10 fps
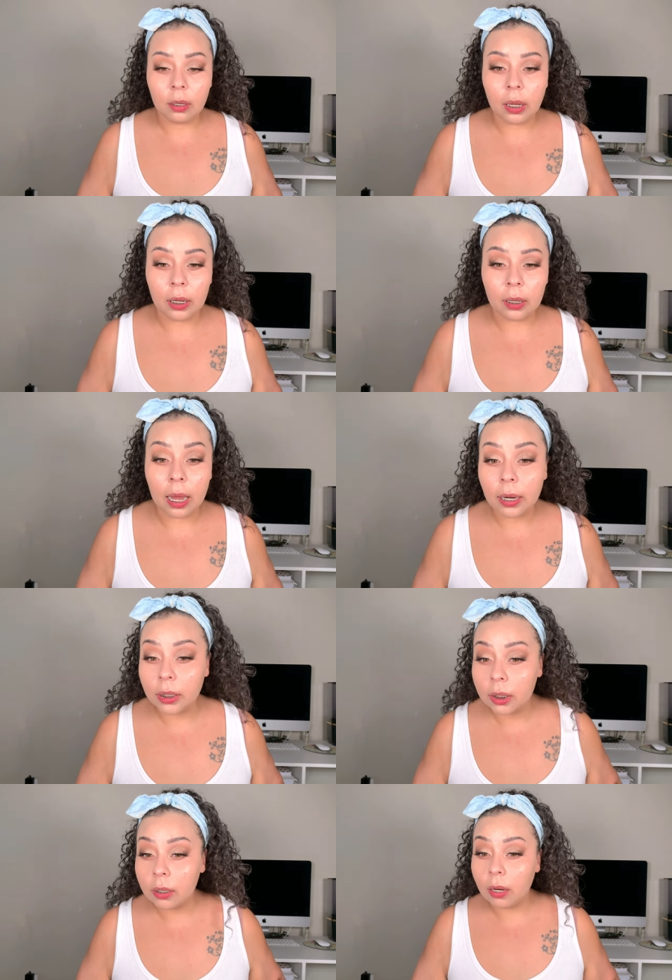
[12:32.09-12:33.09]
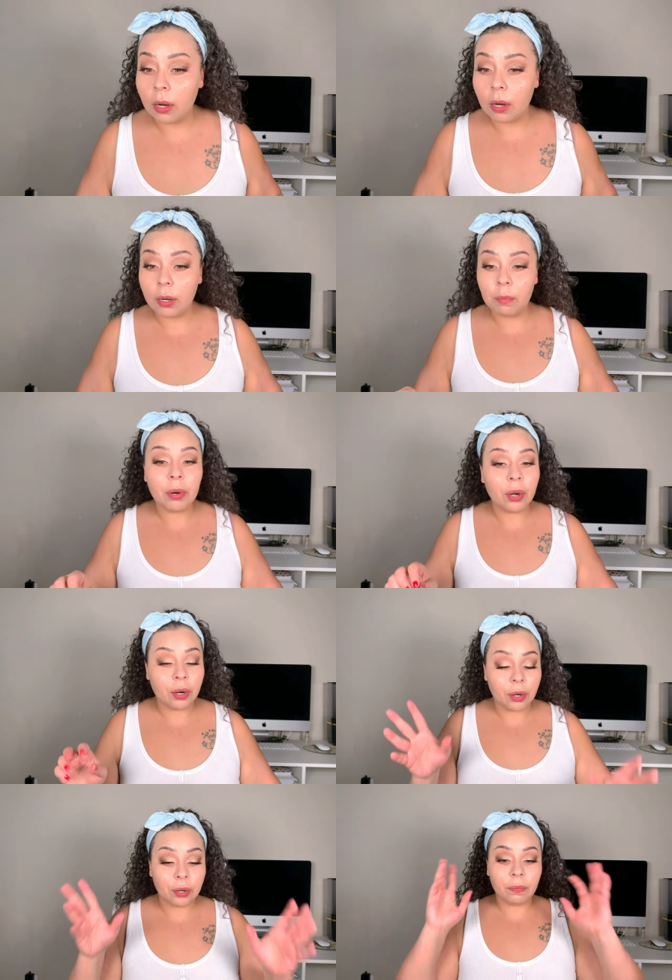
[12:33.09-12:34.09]
Okay, lashes are on
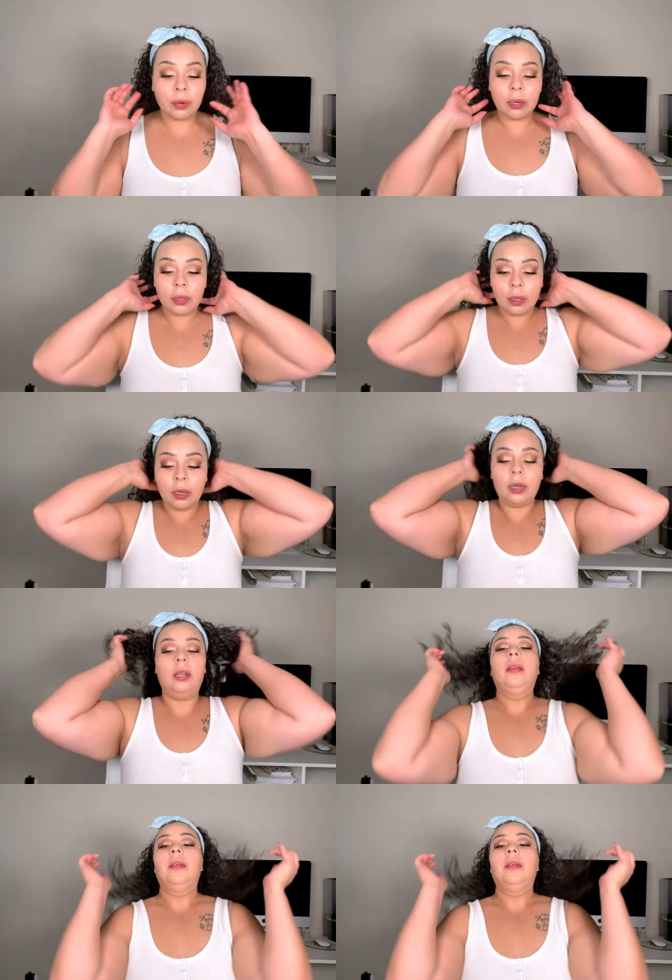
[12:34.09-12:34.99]
perfectly.